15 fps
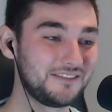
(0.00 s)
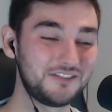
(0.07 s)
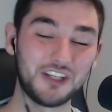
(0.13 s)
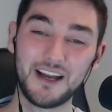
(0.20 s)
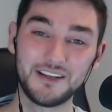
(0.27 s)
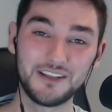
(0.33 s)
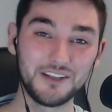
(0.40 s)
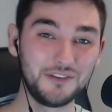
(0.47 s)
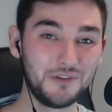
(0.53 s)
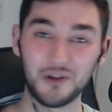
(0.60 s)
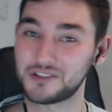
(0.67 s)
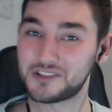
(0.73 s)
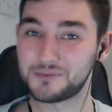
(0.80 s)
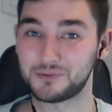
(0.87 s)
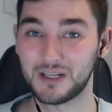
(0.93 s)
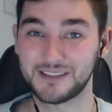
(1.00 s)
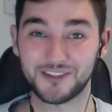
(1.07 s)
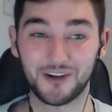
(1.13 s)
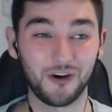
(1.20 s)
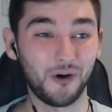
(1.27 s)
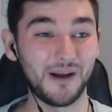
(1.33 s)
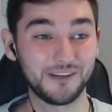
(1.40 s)
China, not
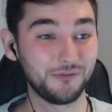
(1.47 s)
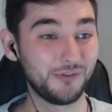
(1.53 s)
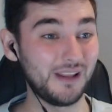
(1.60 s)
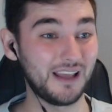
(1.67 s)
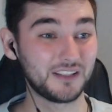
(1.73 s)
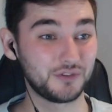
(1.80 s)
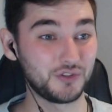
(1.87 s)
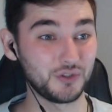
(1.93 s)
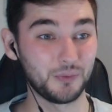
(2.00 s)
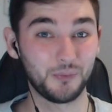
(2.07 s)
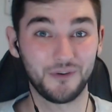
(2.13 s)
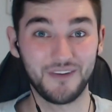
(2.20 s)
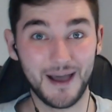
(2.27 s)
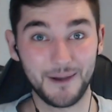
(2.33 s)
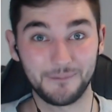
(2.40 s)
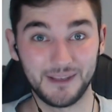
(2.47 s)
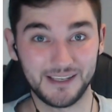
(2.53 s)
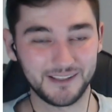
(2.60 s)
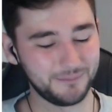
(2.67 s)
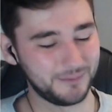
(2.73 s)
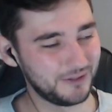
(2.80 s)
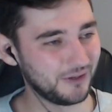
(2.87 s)
surprised at all. I didn't realise the jump were that
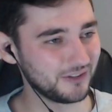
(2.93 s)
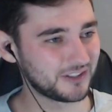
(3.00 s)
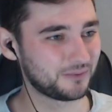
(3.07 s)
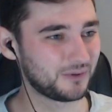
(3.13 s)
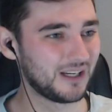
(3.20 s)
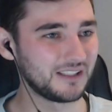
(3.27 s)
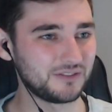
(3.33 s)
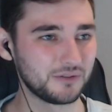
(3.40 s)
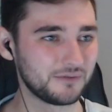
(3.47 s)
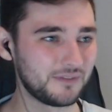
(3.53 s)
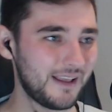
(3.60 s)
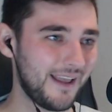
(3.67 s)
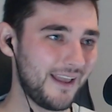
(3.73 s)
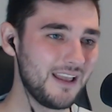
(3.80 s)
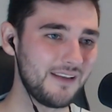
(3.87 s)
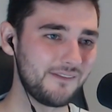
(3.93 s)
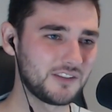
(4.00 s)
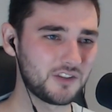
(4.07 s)
big, but not surprised up there.